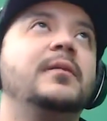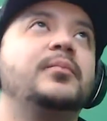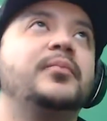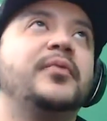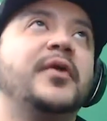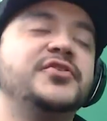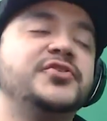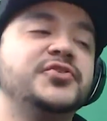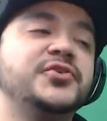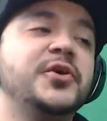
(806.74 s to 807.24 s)

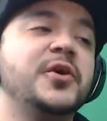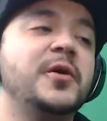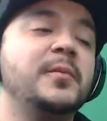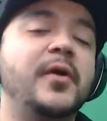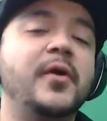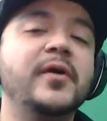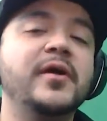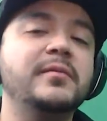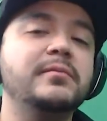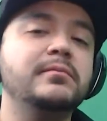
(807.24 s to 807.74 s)
pressure your
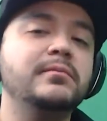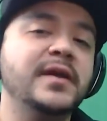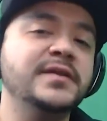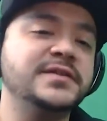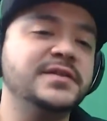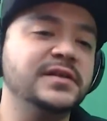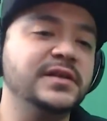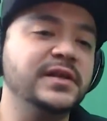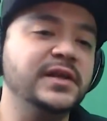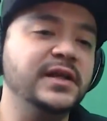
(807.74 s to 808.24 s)
opponent
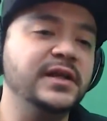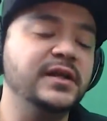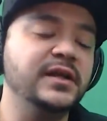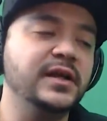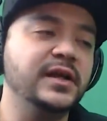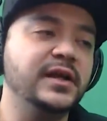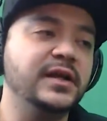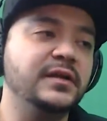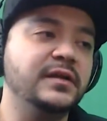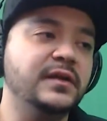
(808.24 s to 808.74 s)
mentally
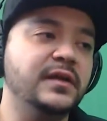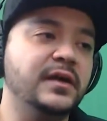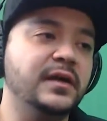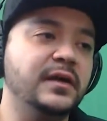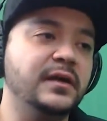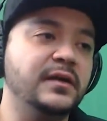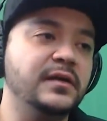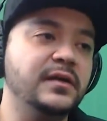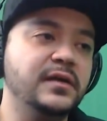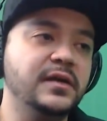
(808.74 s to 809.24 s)
in
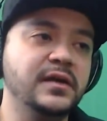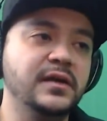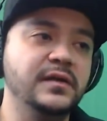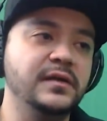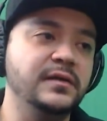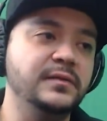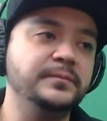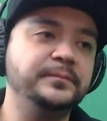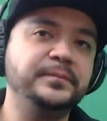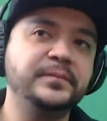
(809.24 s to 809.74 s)

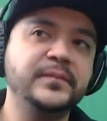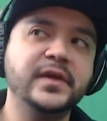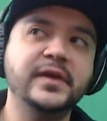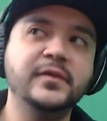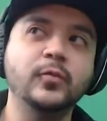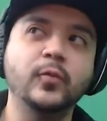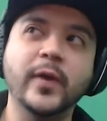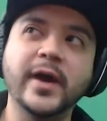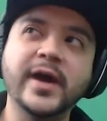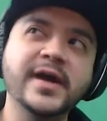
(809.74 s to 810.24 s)

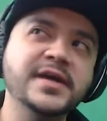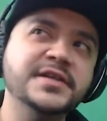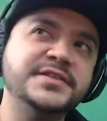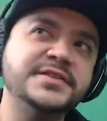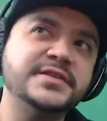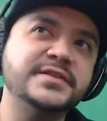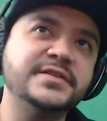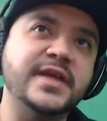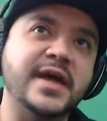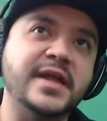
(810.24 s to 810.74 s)

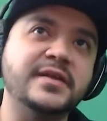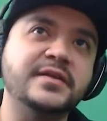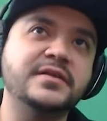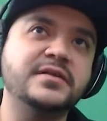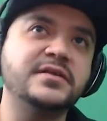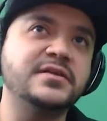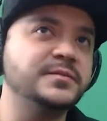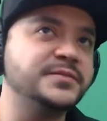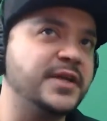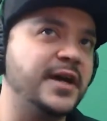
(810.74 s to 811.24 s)
ways that
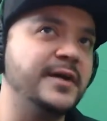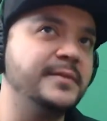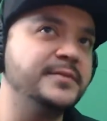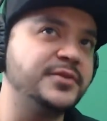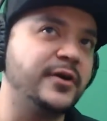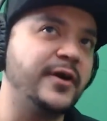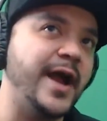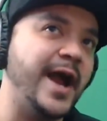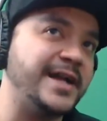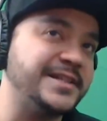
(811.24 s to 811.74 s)
sometimes
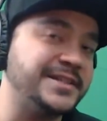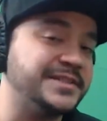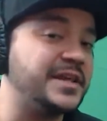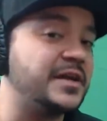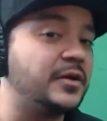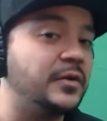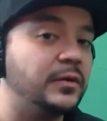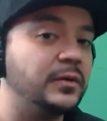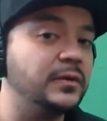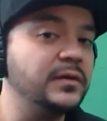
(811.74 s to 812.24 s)
are
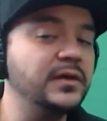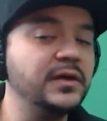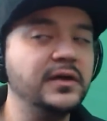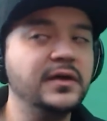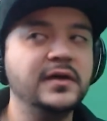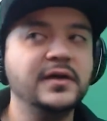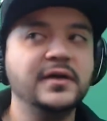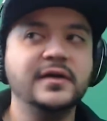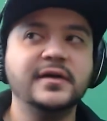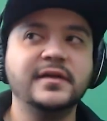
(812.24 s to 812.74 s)
accidental.
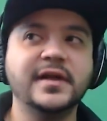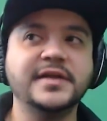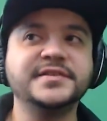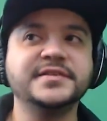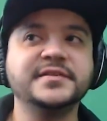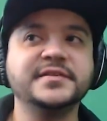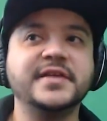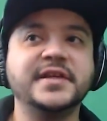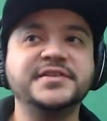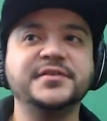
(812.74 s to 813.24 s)

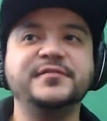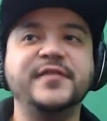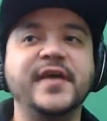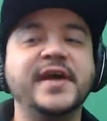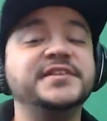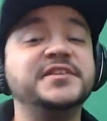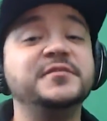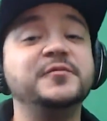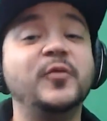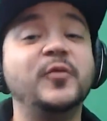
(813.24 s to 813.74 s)
That's a
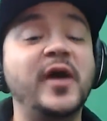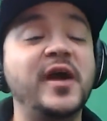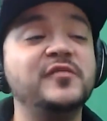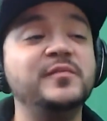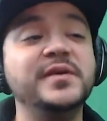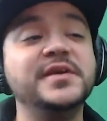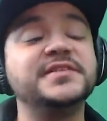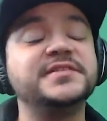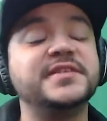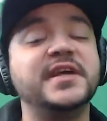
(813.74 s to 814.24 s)
fancy way of
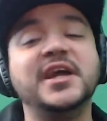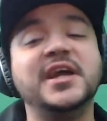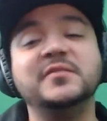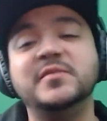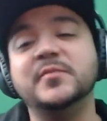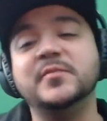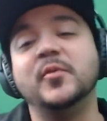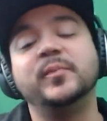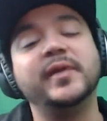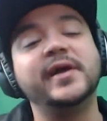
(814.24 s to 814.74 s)
me saying
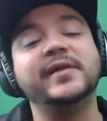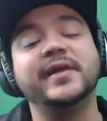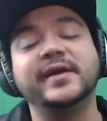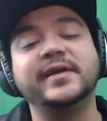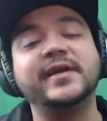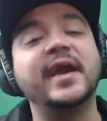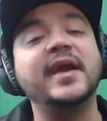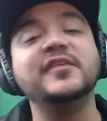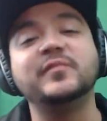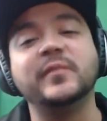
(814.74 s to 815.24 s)
people play like
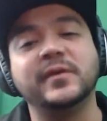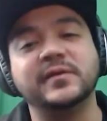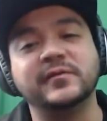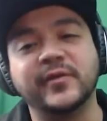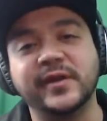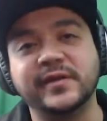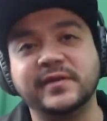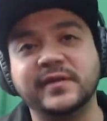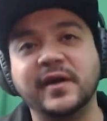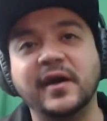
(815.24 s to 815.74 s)
cavemen,
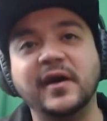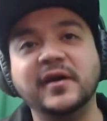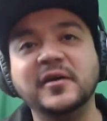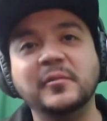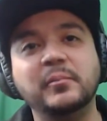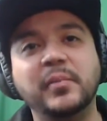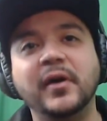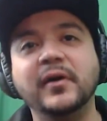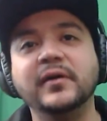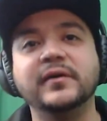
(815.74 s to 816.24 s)
right? The unga
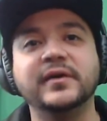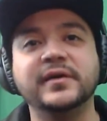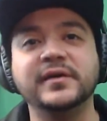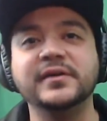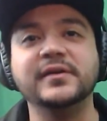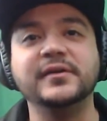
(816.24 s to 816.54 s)
bunga,